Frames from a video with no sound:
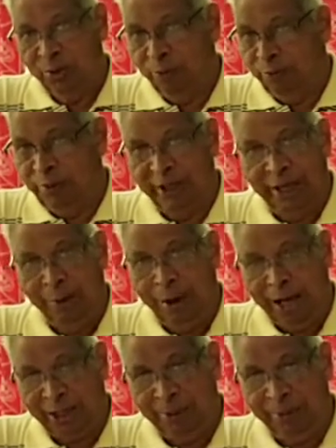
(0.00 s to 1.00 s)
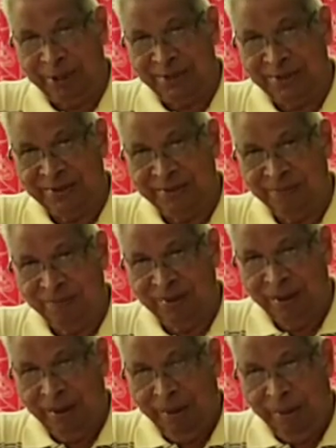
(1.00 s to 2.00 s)
We give arguments,
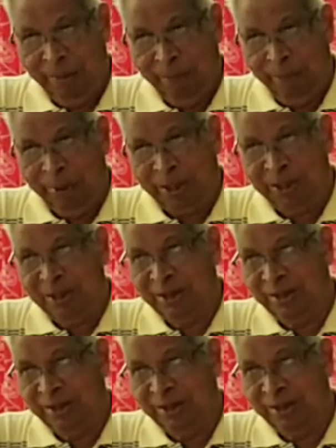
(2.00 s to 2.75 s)
but